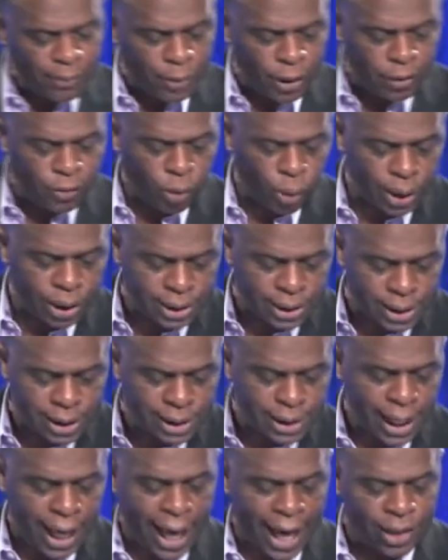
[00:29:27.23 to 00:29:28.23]
their
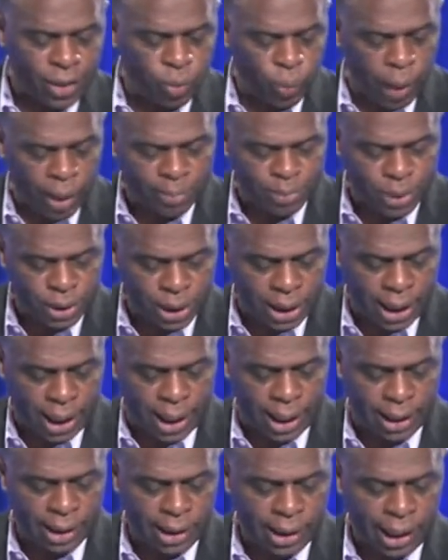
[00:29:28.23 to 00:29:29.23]
voices and wept
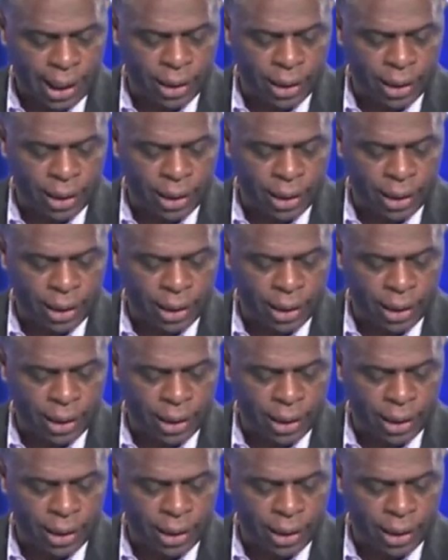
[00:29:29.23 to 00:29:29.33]
again.